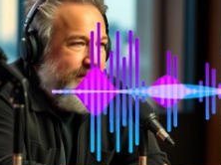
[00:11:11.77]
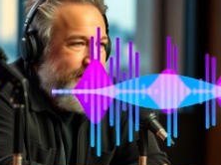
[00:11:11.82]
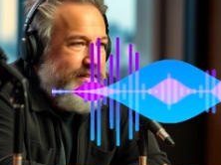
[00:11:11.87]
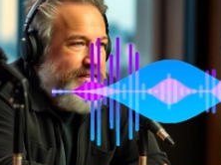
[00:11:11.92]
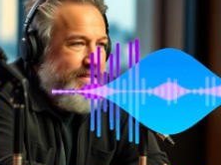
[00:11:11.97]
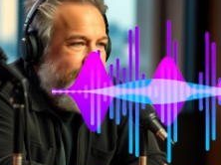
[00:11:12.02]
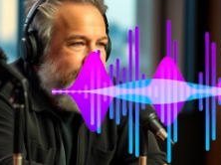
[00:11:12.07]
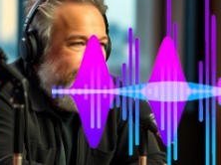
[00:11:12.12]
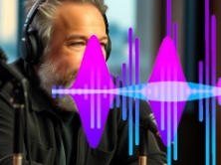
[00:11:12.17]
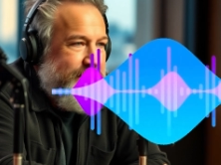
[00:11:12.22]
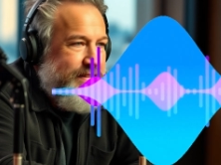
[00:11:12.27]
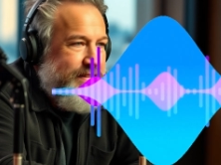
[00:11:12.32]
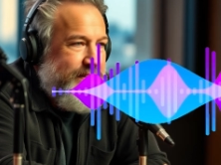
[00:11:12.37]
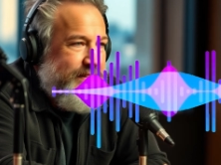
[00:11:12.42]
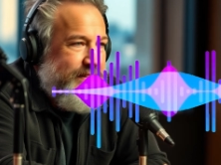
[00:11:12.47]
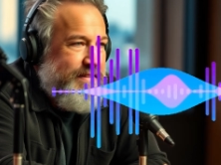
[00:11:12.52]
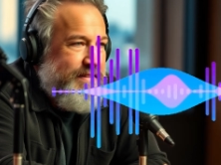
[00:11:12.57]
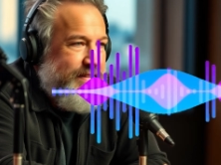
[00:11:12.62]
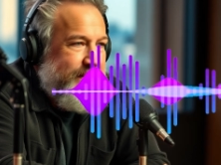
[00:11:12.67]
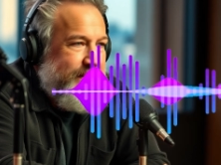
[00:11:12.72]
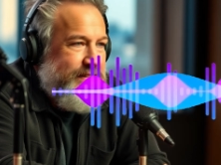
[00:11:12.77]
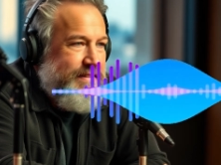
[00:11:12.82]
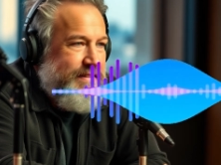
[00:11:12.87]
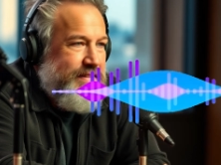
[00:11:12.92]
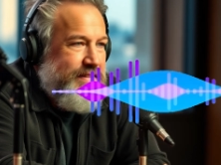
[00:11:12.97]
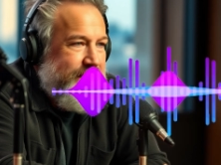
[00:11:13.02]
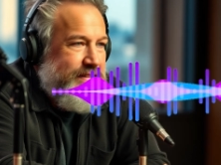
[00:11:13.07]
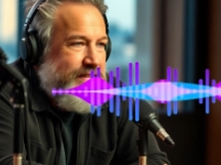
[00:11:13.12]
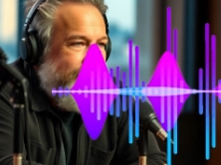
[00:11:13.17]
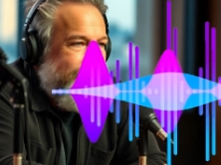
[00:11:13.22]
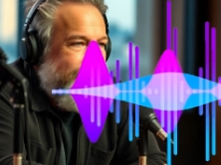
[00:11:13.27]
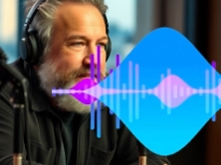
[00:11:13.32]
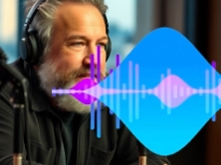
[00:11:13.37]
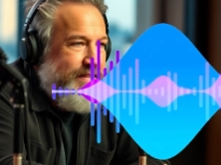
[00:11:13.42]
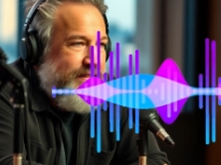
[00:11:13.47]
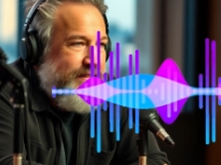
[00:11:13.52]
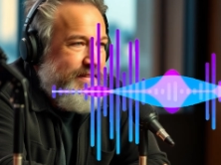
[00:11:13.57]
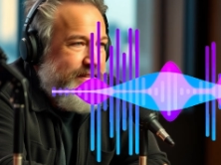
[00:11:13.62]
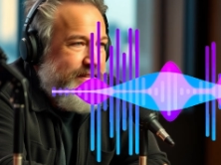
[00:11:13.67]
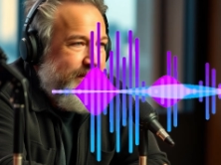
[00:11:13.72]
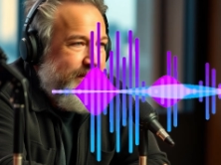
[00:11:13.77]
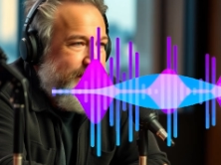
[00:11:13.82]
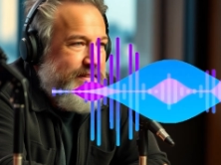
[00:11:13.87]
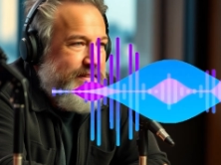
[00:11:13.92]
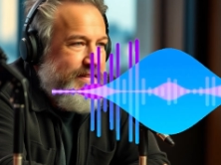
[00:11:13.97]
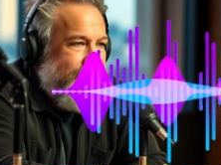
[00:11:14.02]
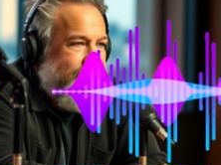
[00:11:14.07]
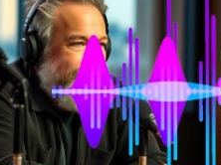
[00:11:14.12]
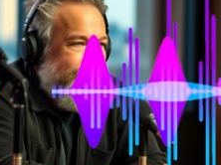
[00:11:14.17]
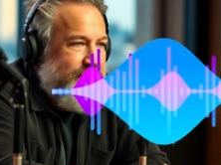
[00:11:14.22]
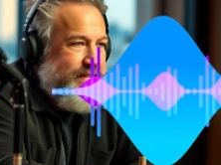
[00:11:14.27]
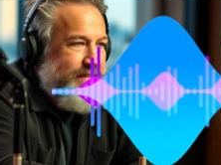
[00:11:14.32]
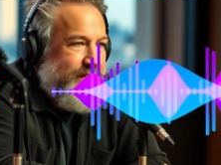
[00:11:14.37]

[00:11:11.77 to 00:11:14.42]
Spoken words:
Like he talks about the impact of fame,